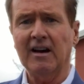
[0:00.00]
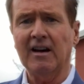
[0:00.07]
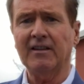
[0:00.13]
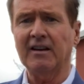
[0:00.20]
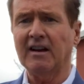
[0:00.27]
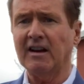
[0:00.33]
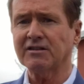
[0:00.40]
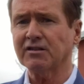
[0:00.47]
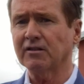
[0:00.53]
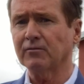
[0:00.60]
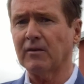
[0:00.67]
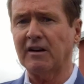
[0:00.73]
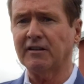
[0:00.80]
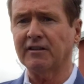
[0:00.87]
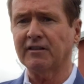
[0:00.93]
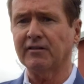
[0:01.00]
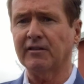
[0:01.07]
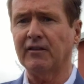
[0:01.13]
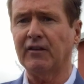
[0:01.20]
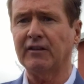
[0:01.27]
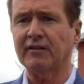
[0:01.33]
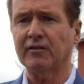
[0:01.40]
on the National Registry
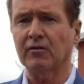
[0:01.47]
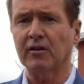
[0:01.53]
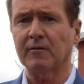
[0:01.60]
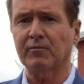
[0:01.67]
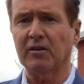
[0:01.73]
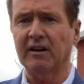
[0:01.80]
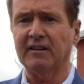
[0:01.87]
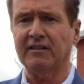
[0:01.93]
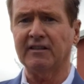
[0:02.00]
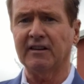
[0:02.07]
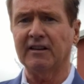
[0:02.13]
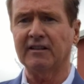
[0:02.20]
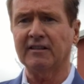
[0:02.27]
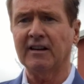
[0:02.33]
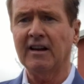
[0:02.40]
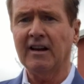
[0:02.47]
of Historic Places